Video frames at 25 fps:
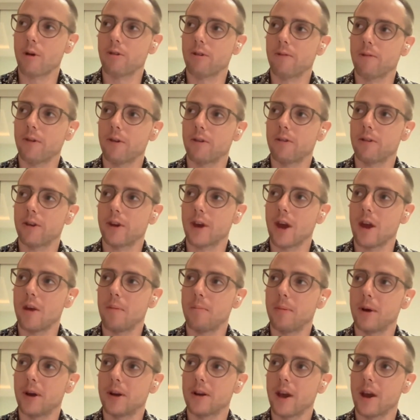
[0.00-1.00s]
most
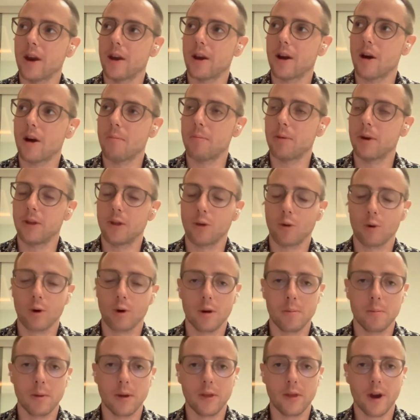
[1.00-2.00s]
sophisticated big data company in the
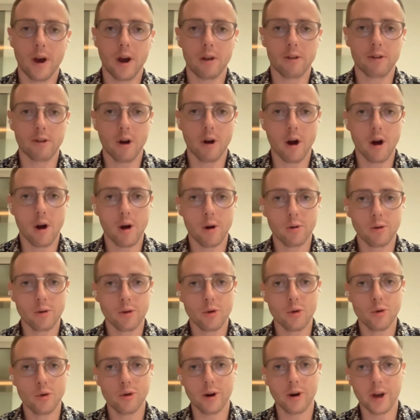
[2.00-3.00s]
world, but they also
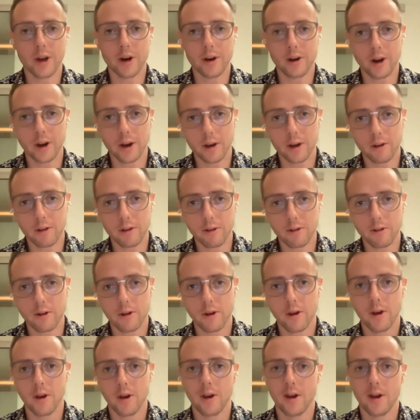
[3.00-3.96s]
own Google Analytics,